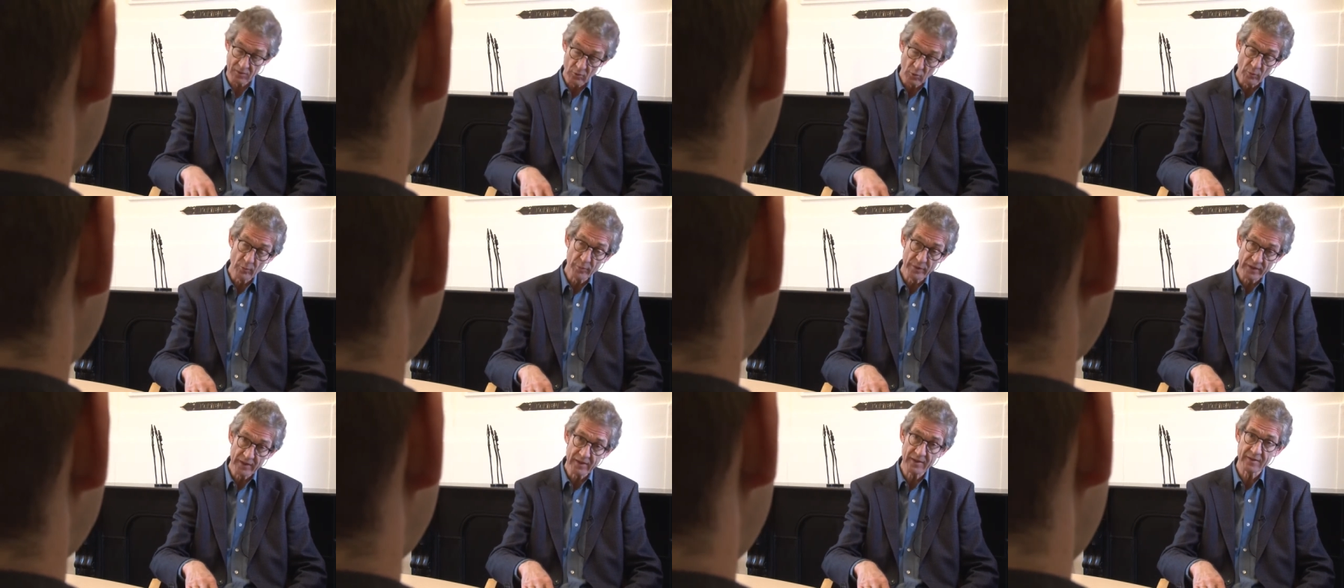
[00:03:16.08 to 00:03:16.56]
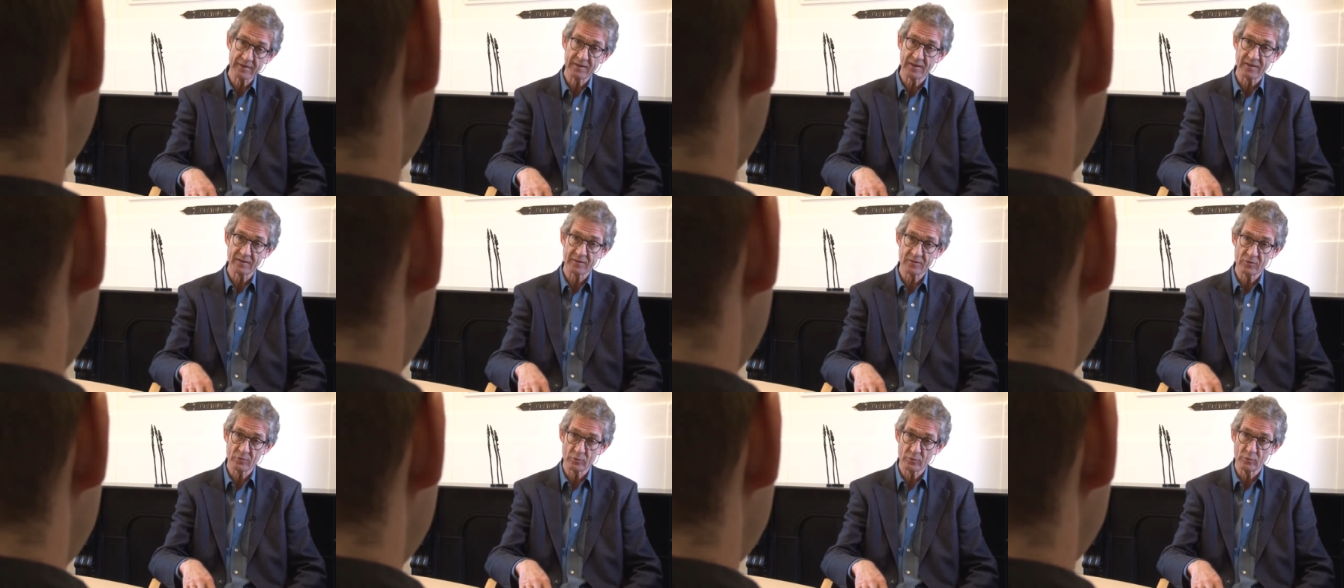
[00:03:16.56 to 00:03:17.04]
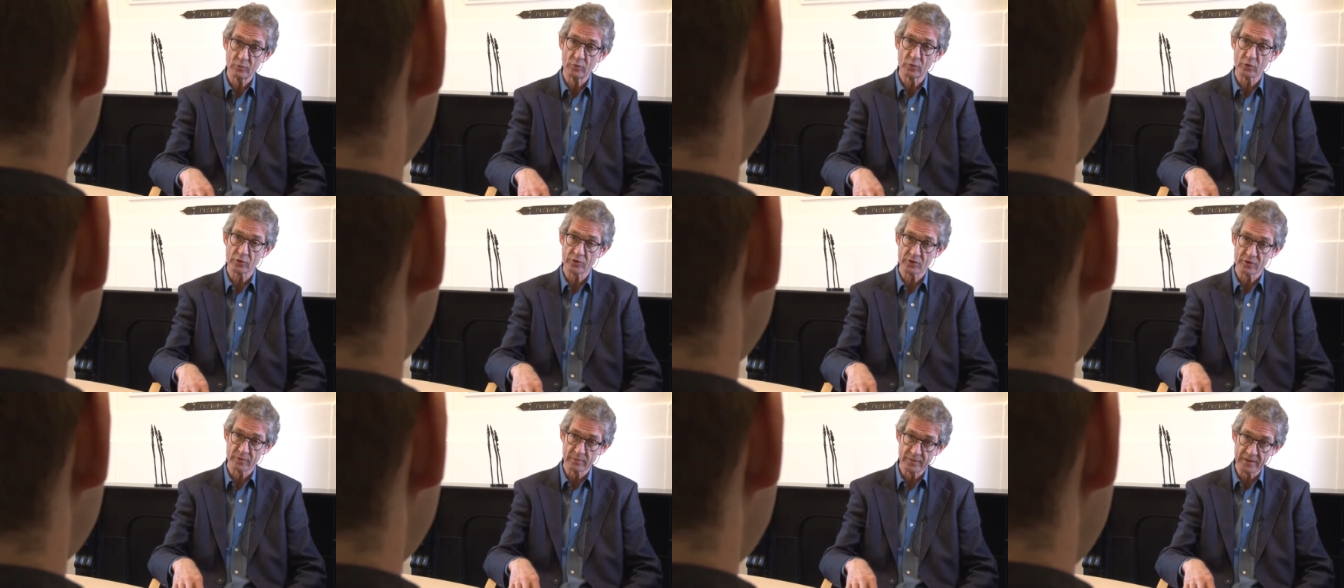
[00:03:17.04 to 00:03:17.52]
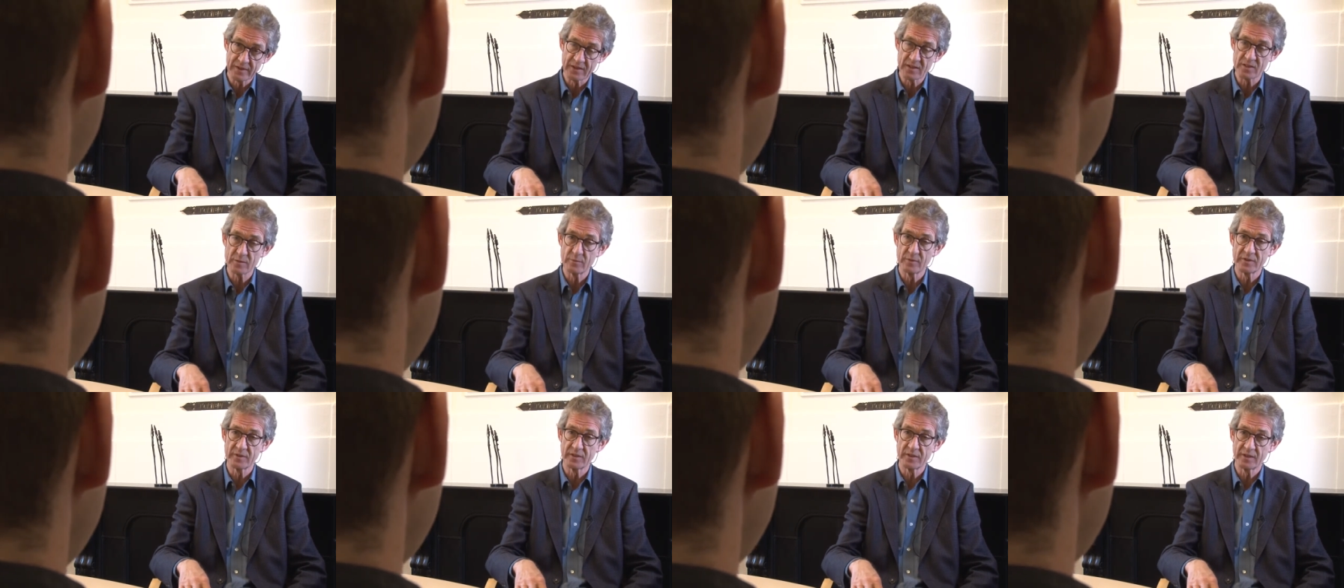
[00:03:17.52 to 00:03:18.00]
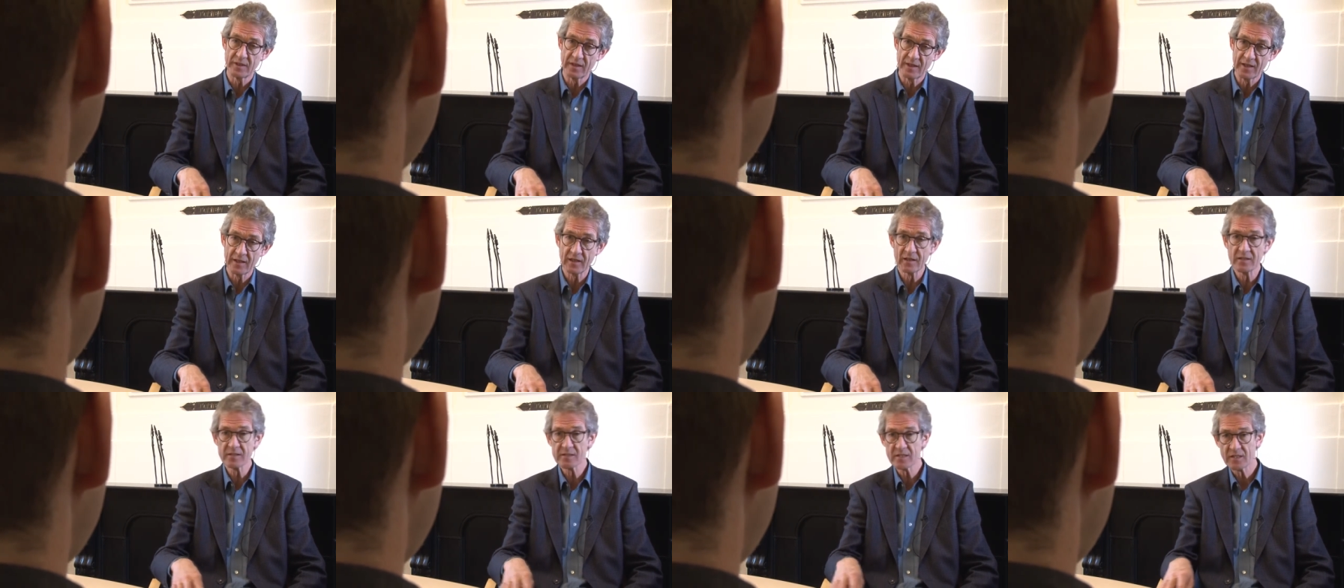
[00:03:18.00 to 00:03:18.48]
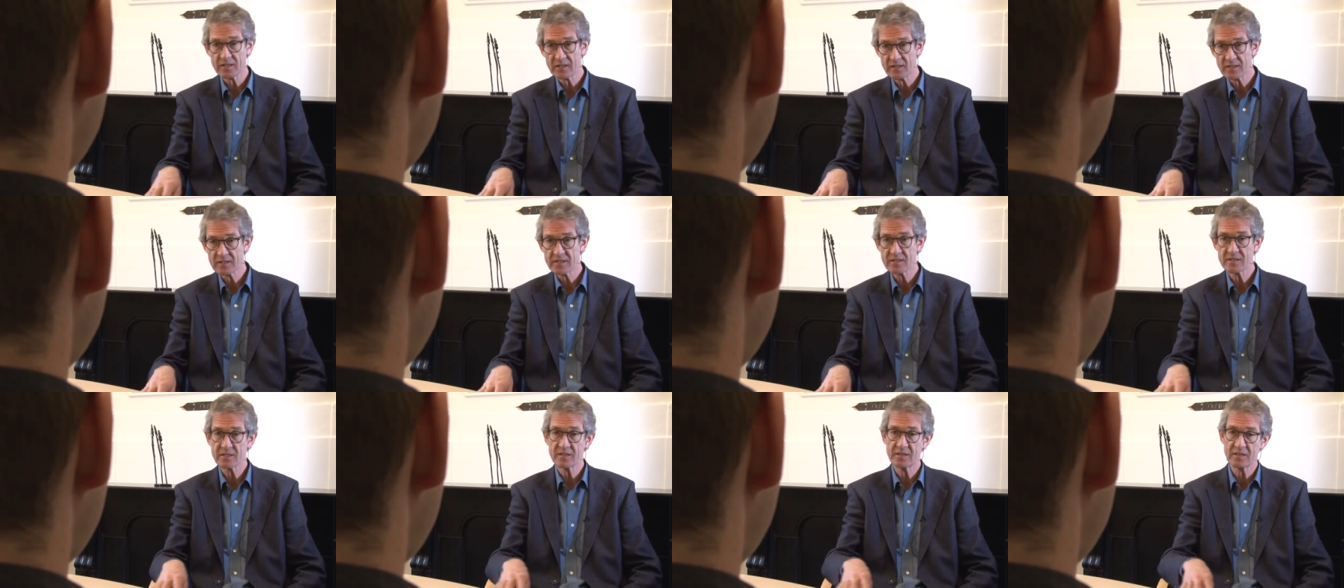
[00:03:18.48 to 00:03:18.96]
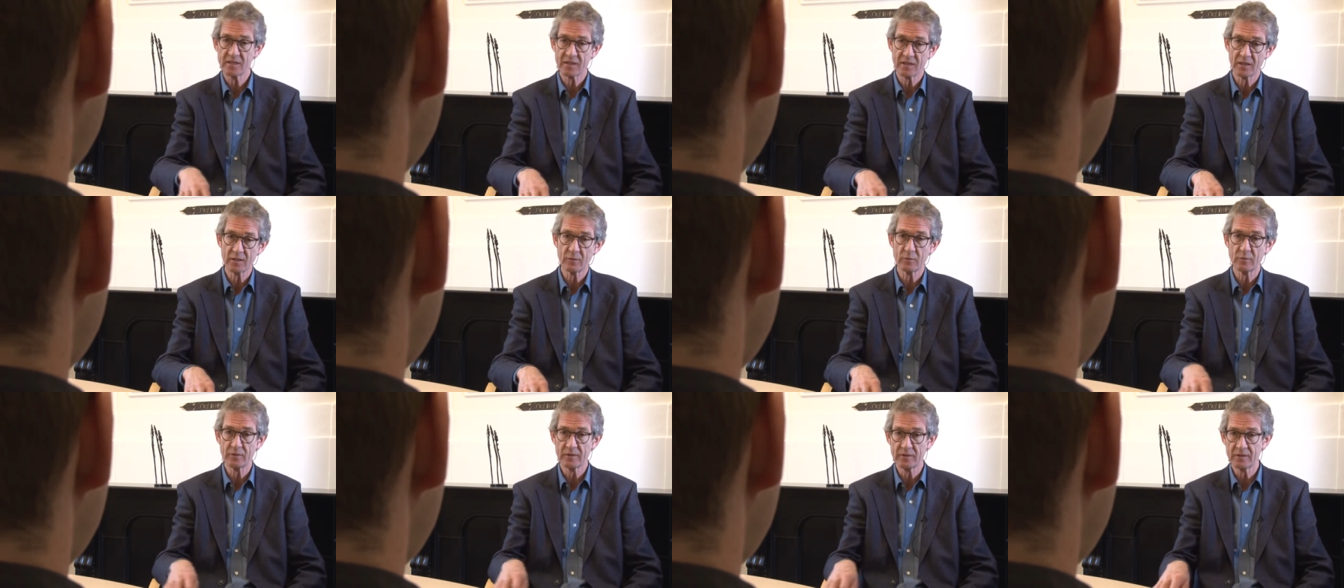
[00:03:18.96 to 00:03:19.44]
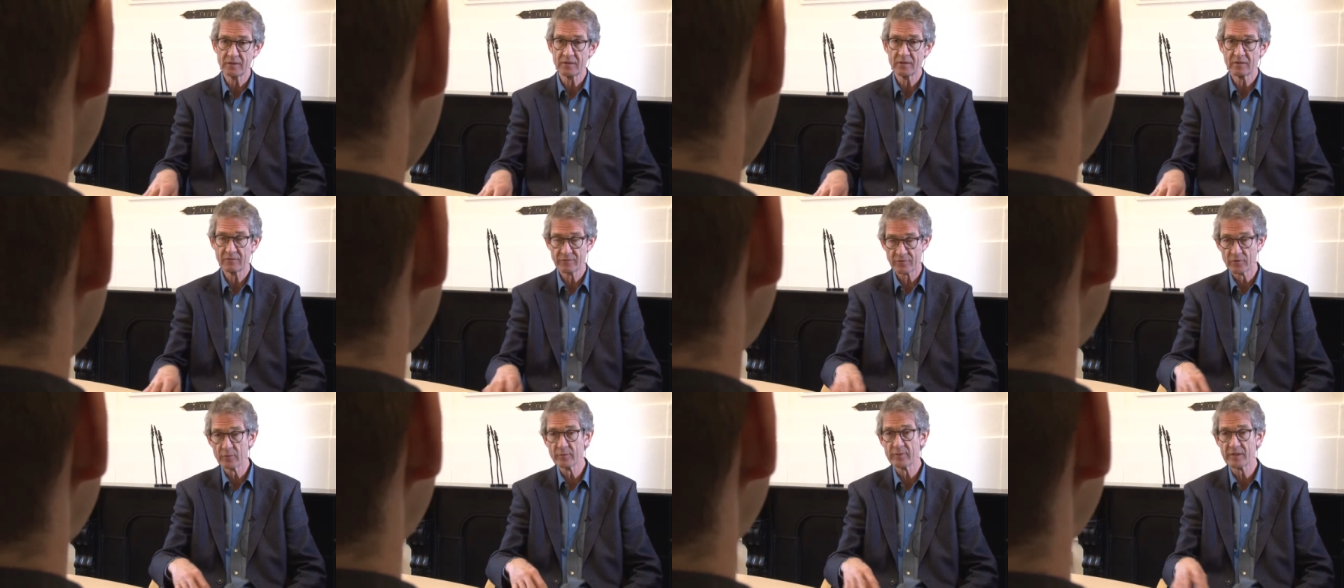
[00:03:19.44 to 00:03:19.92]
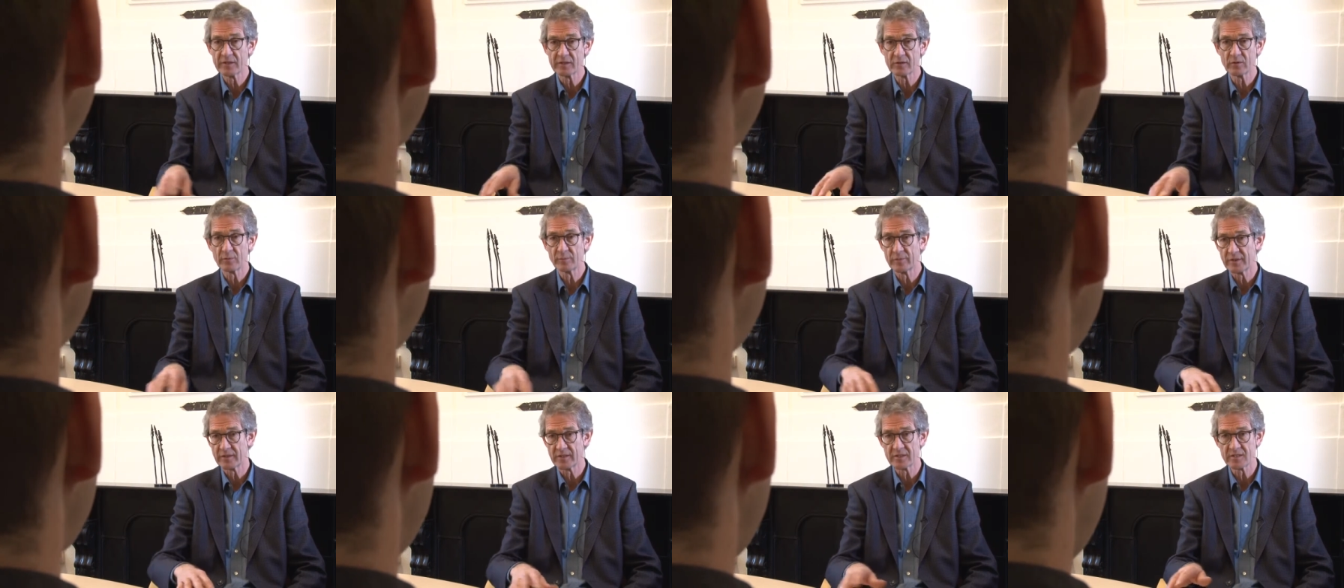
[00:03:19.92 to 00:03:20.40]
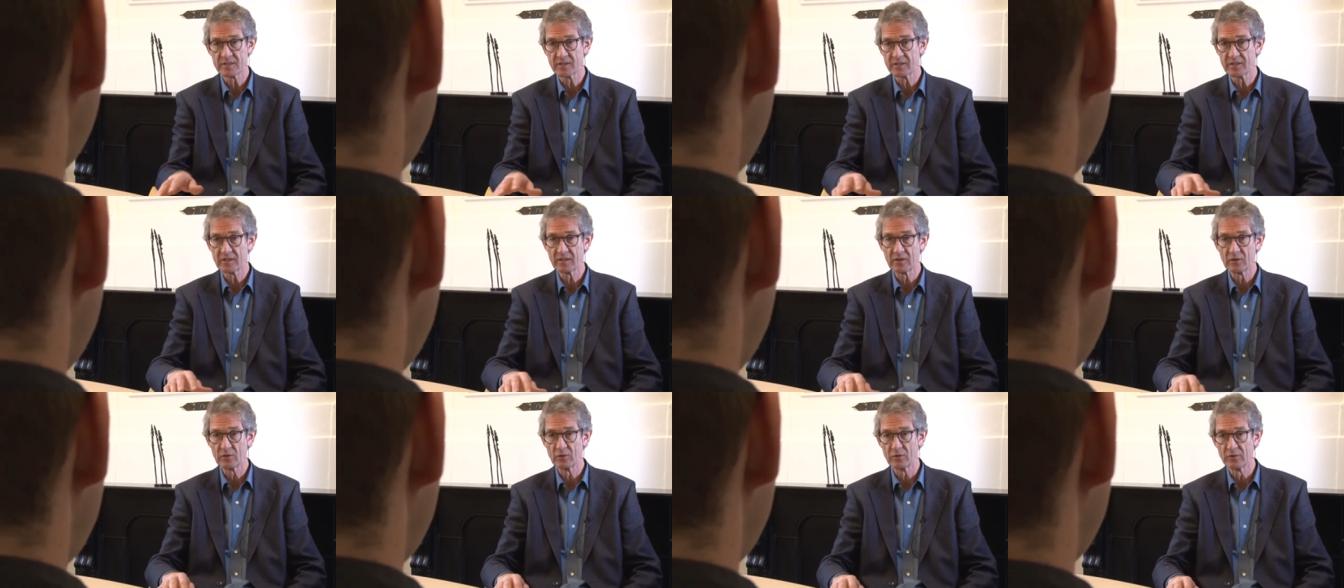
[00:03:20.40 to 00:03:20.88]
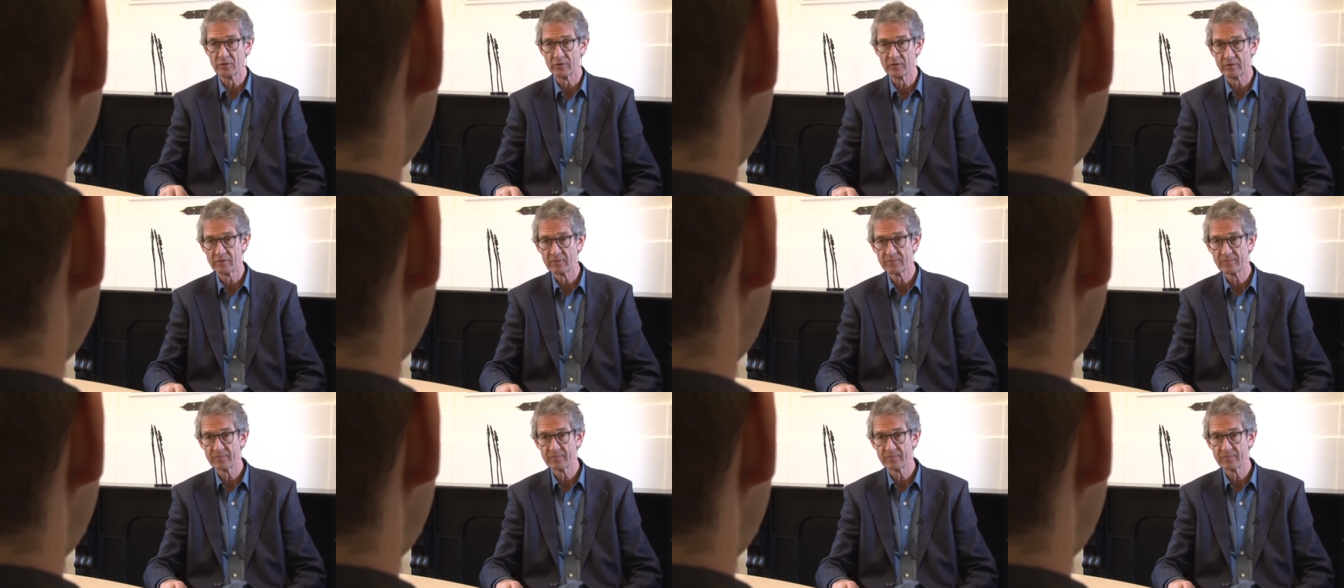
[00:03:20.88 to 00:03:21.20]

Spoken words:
compare that to water management in the Netherlands and then see how we, from that comparison, can learn.